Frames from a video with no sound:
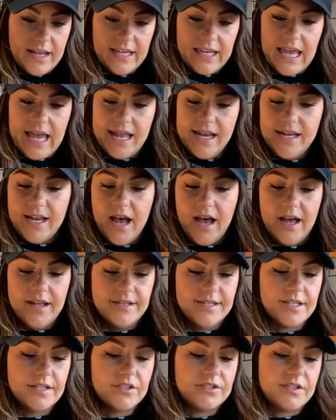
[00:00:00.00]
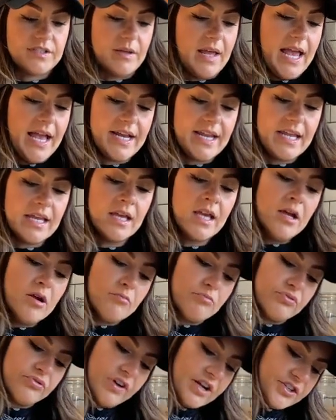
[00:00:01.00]
Again, not any
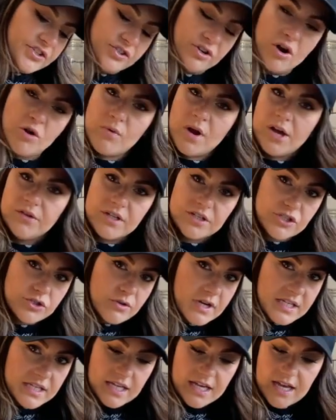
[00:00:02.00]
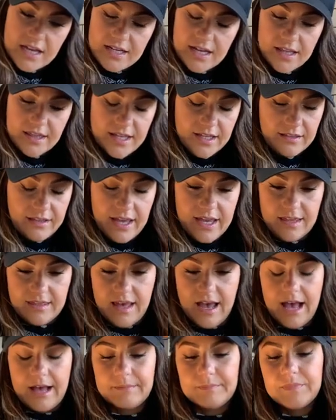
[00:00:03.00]
pressure around the trachea, nothing like
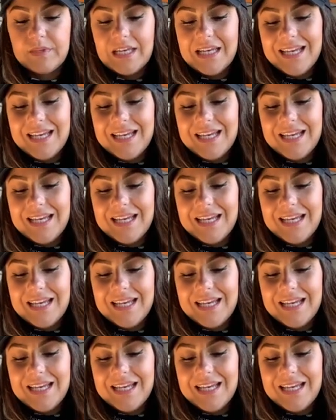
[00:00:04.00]
that.